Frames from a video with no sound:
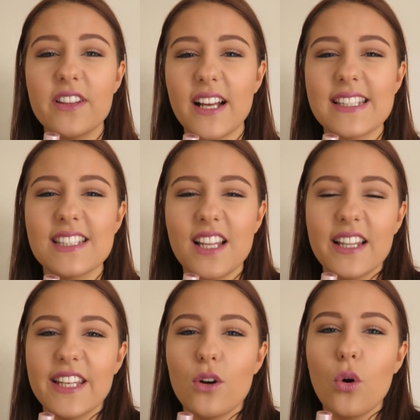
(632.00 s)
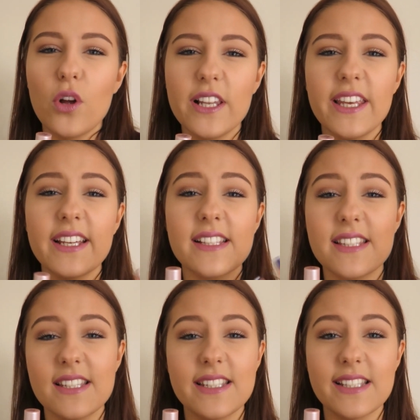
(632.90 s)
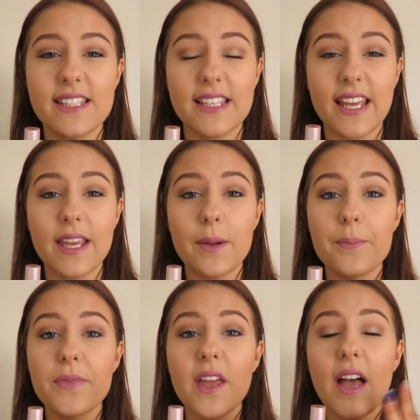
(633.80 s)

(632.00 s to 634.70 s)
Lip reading: having that slightly oilier consistency,